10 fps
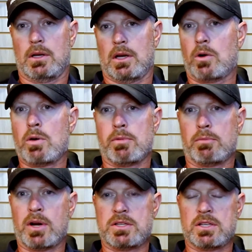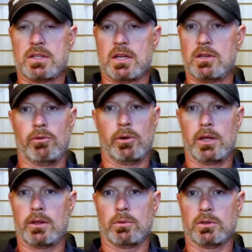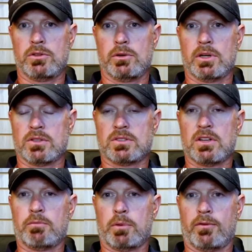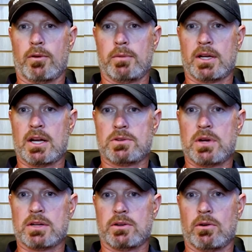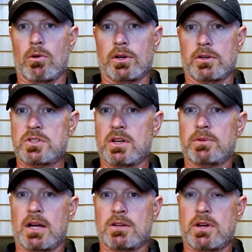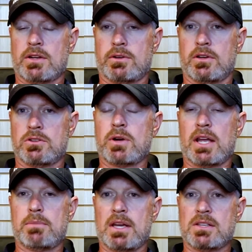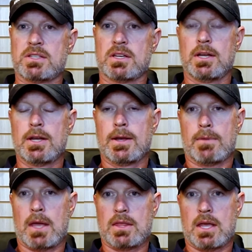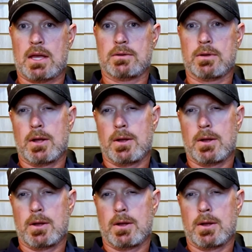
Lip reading: equipment pricing that you either will do as a self-performing contractor or your subcontractor and trade base. And then